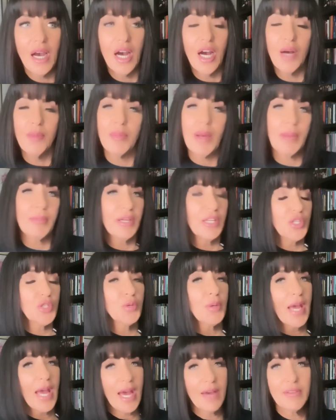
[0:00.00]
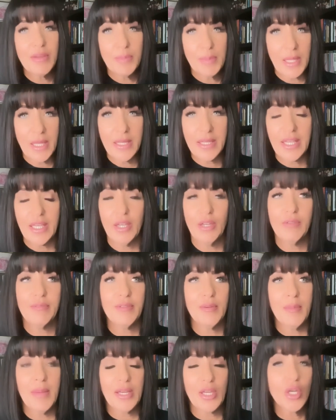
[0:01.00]
um, I'm going to do a heavy plug here
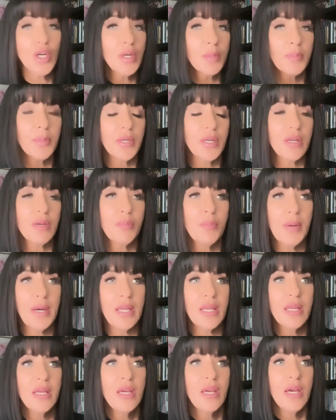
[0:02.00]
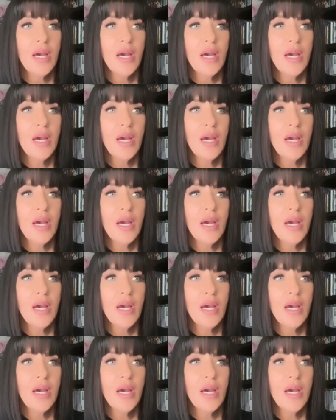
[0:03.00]
for my cookbook, but